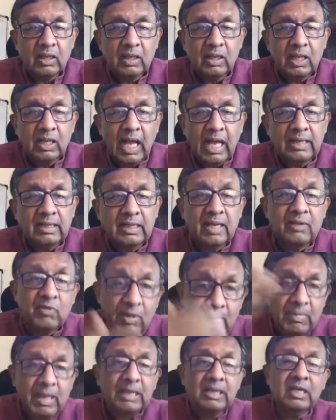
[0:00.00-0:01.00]
And they
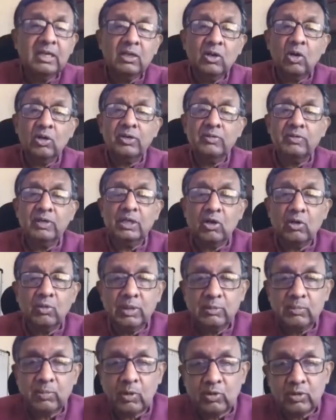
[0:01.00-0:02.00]
were making a lot of
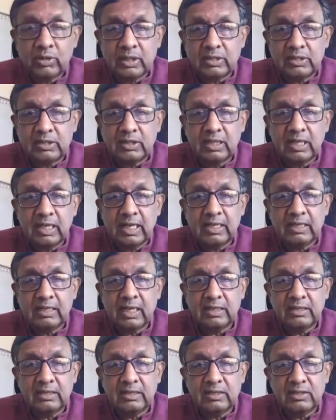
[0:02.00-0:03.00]
economic progress in the late
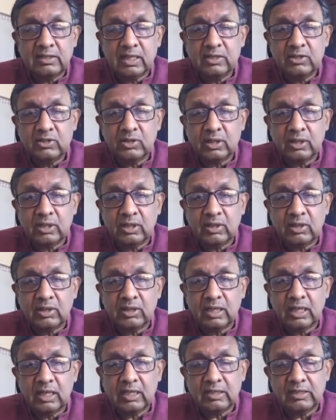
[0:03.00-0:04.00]
19th century,
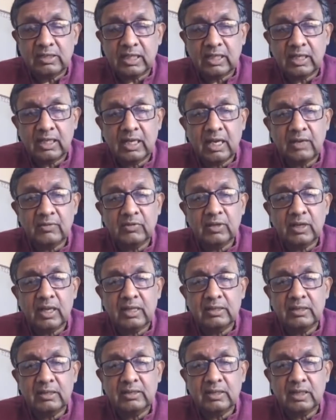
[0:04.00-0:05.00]
second half of the
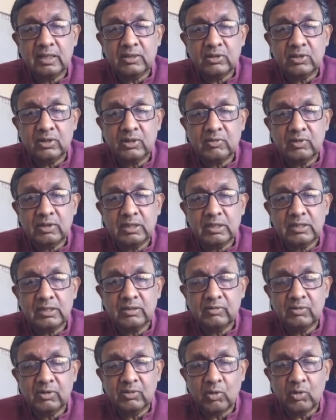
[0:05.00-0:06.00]
19th century when the
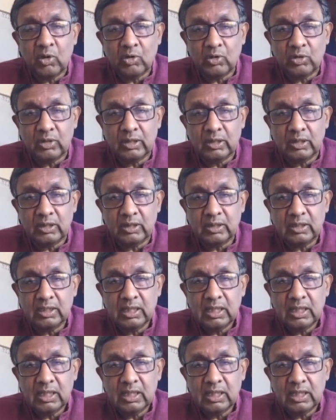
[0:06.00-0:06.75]
Civil War occurred.